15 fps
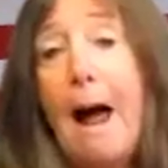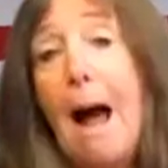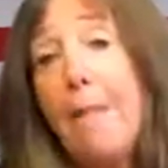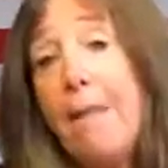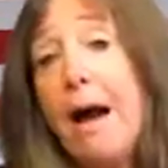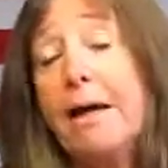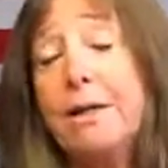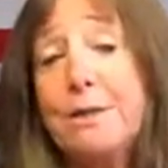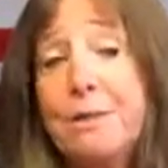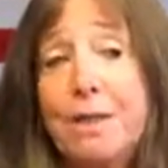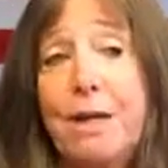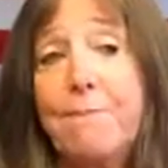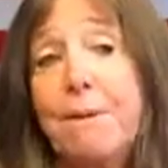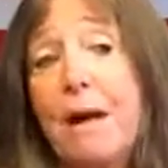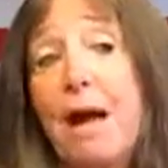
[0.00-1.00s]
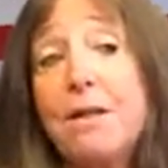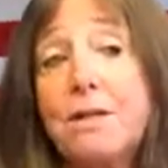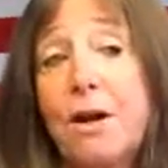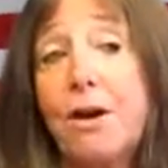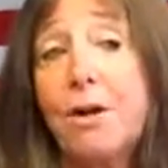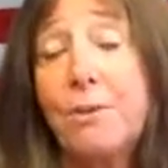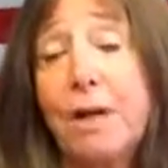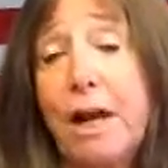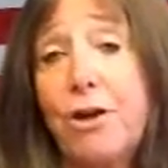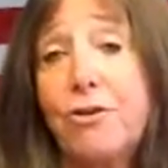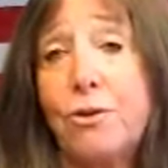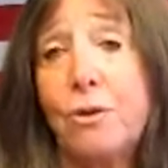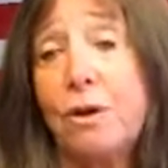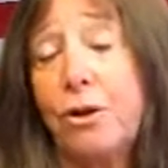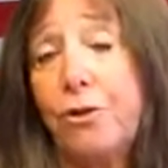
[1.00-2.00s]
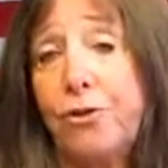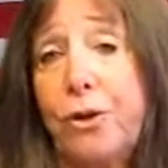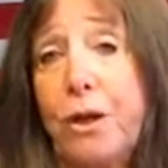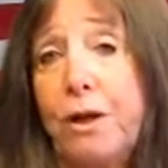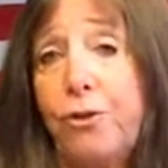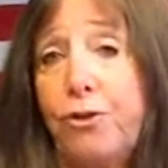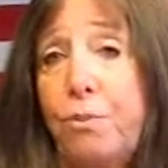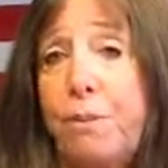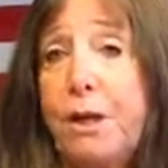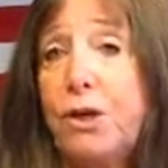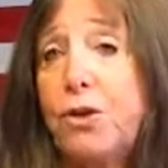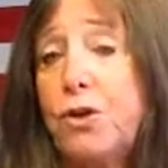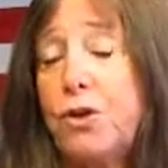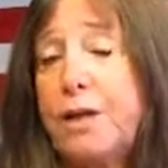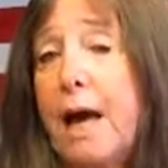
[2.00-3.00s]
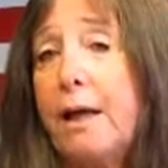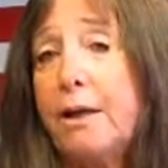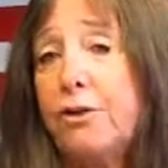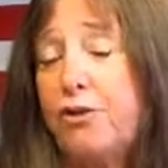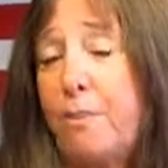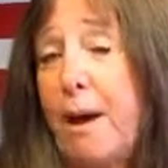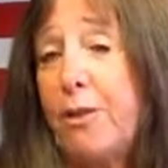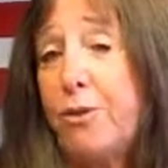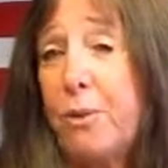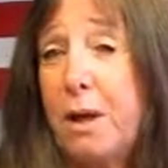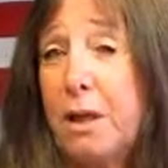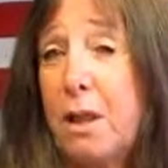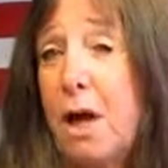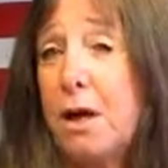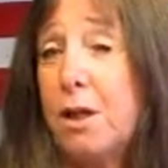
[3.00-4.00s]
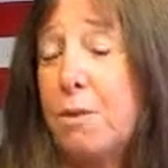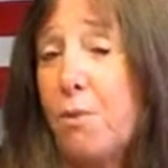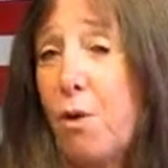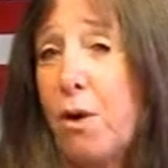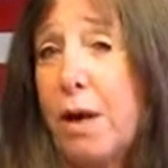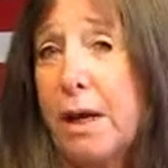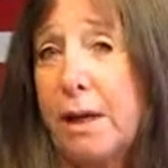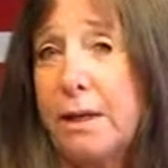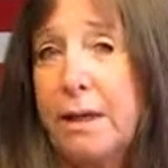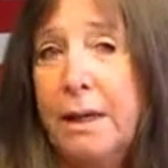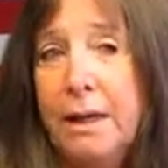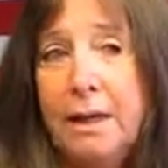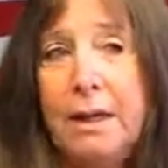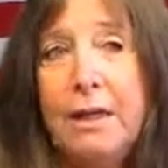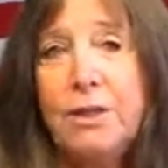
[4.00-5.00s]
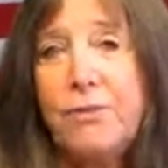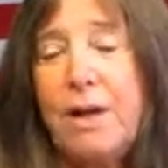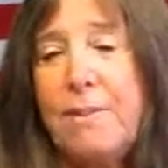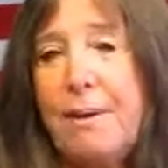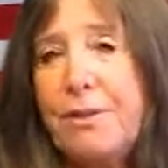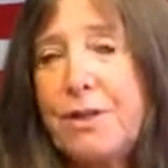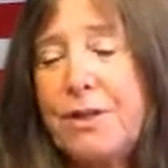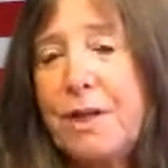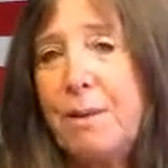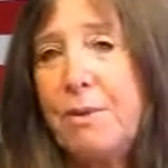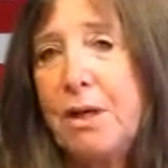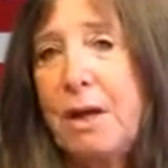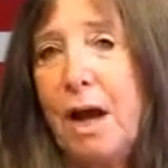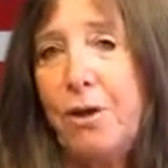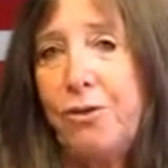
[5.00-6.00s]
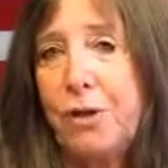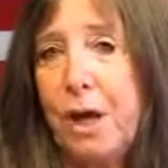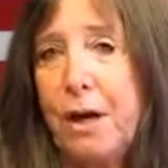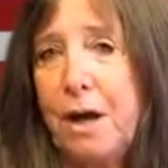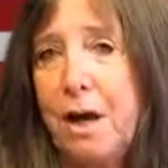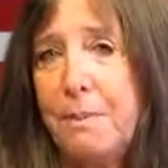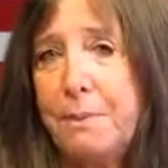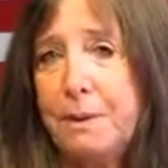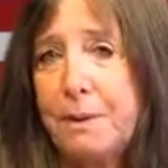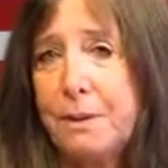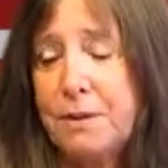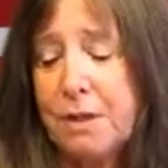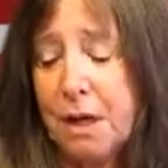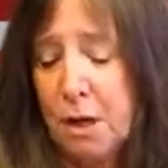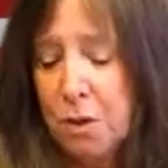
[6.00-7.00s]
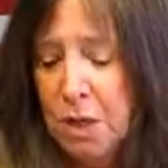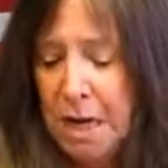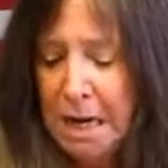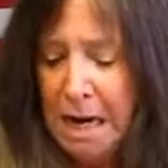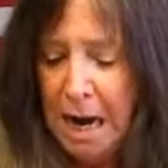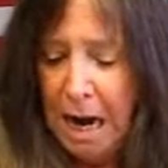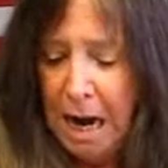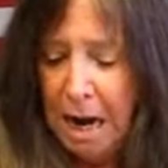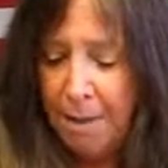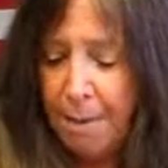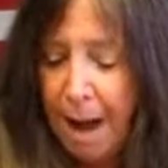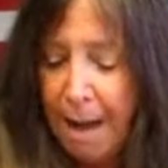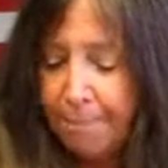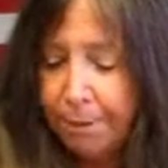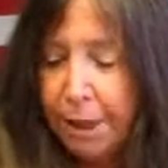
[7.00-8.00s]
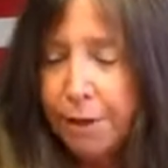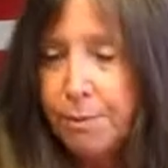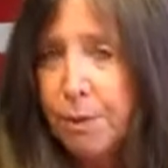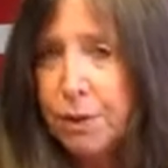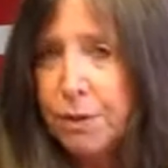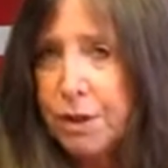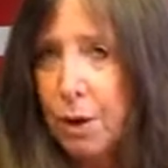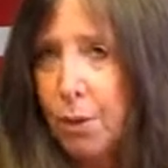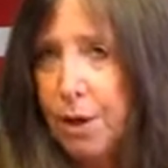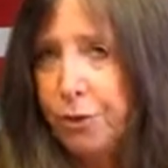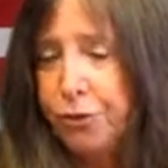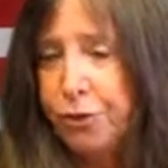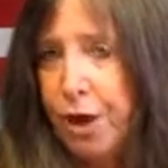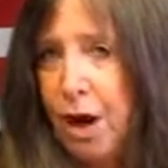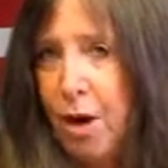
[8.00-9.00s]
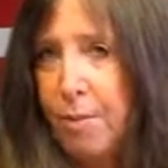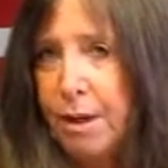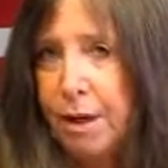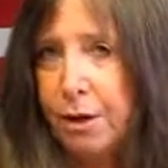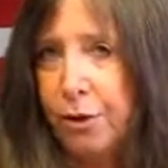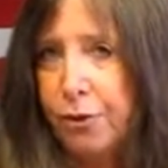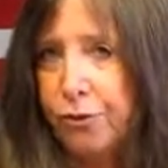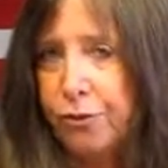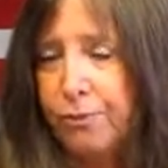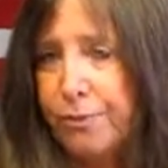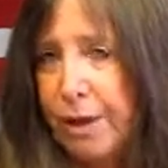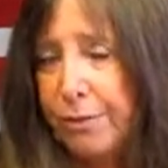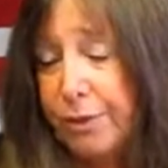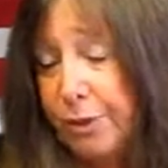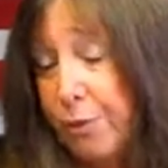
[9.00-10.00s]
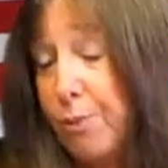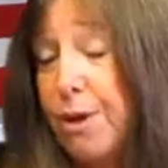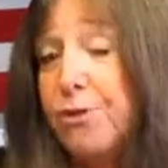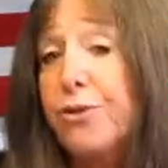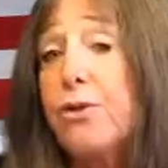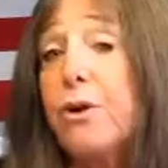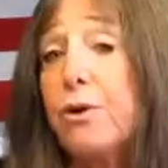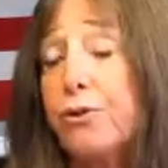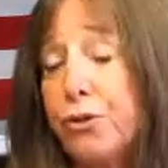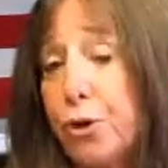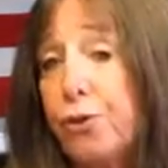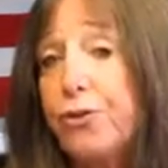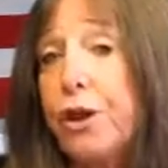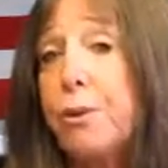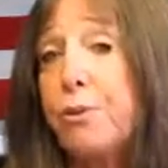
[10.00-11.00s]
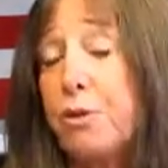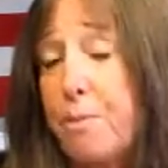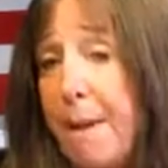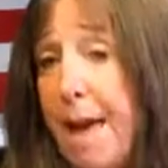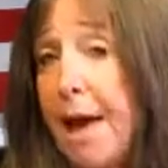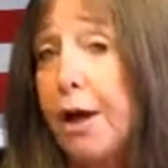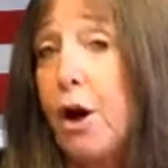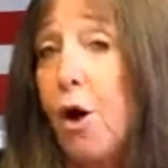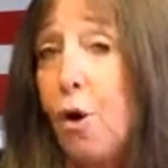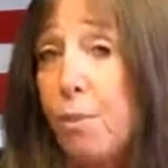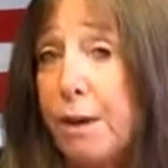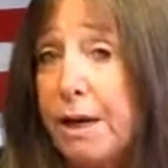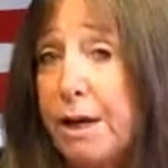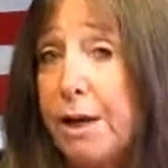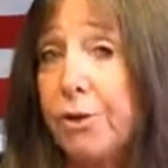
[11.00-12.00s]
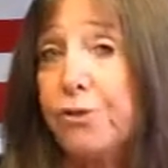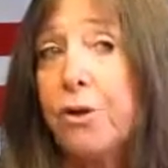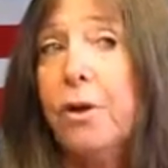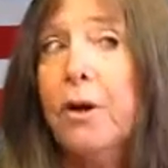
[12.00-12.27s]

I'm not going to see it, but odds are you and Andrew are going to see it because the peak of totality is about 3 o'clock in the morning, and it's right about the time you guys get up. And so blood moons always scare me because the reason they're associated with the bad omen is